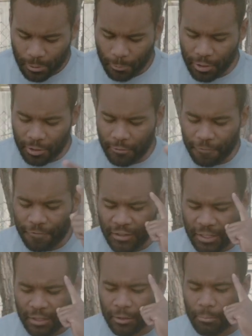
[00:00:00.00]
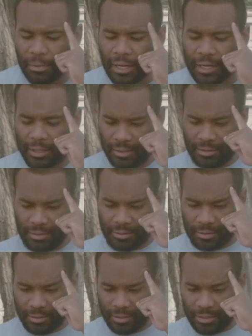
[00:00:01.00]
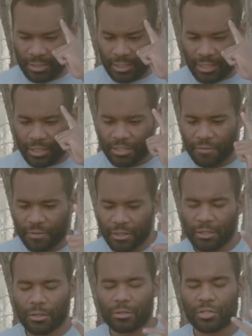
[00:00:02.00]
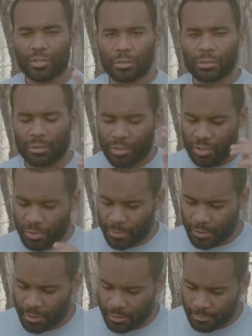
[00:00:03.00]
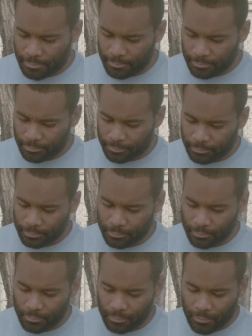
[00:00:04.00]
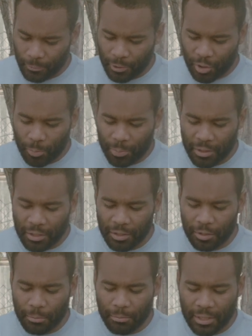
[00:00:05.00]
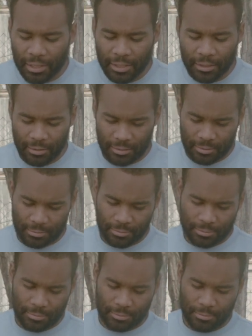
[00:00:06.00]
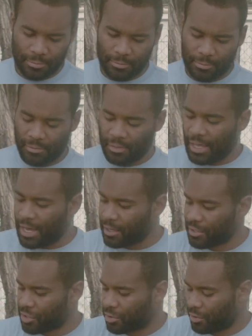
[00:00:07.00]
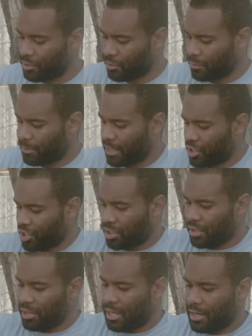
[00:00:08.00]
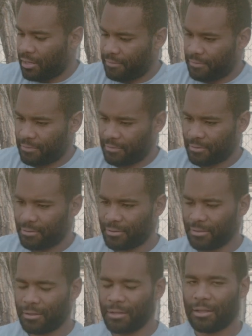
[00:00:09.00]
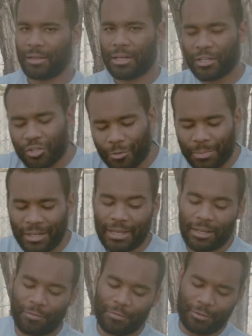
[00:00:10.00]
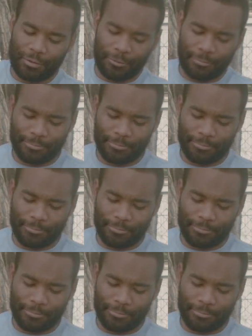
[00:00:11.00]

What are you feeding your mind? is feeding your soul and spirit. What you put in your mind, that is your direction in life. That is your behavior.